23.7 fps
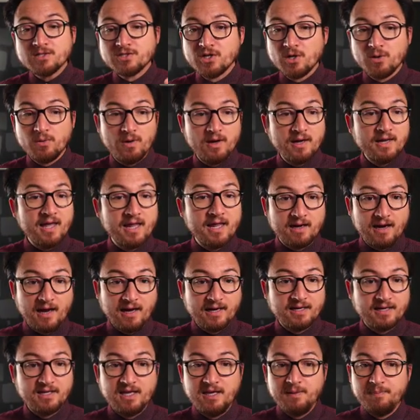So again,
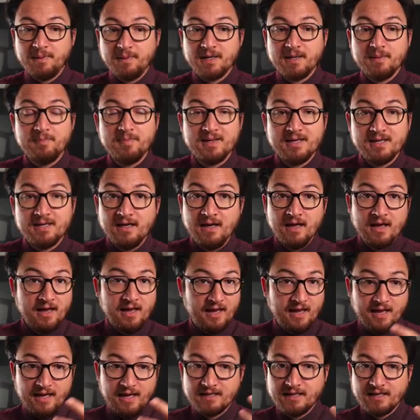I can keep hitting B
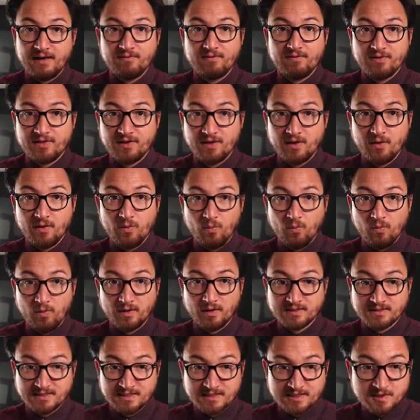and everything
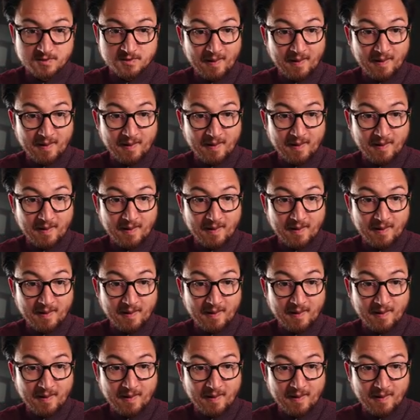works as